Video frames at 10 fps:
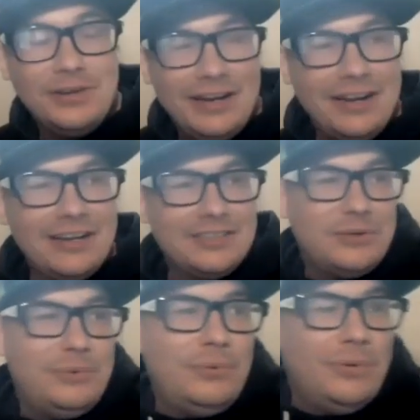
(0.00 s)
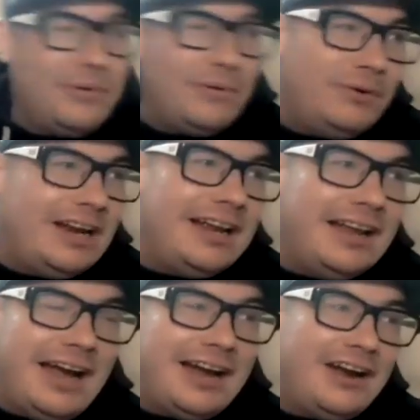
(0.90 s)
So, so what I
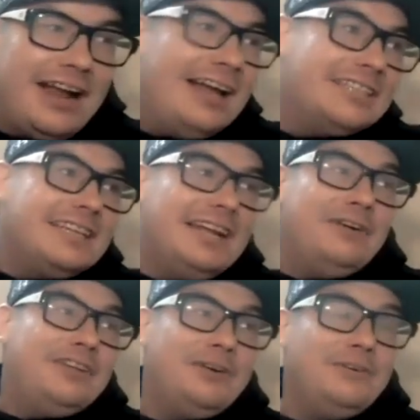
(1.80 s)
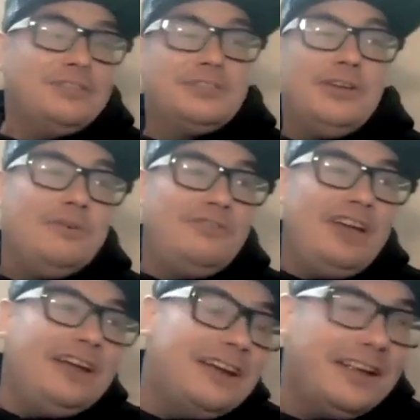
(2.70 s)
I gotta ask now too. So you're
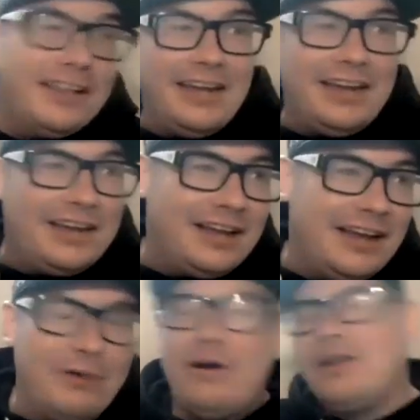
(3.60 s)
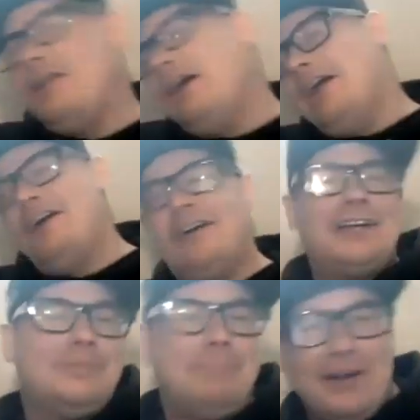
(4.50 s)
Vega, like well, okay, I
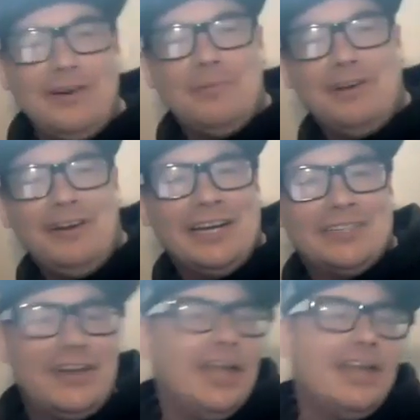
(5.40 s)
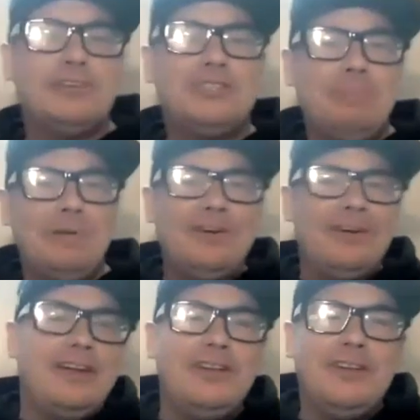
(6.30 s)
ask Superior, but not ask Vega. You're
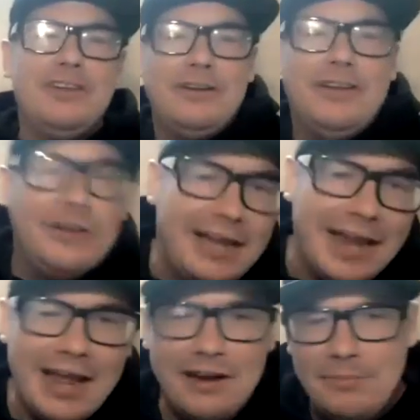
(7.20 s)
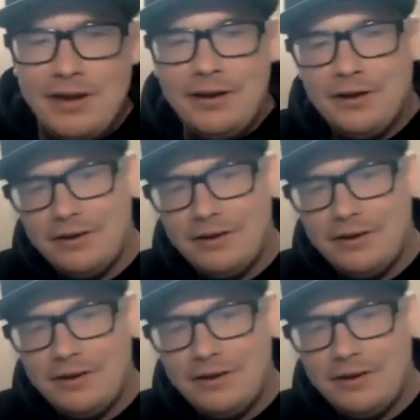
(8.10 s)
Superior. You you, you like anime?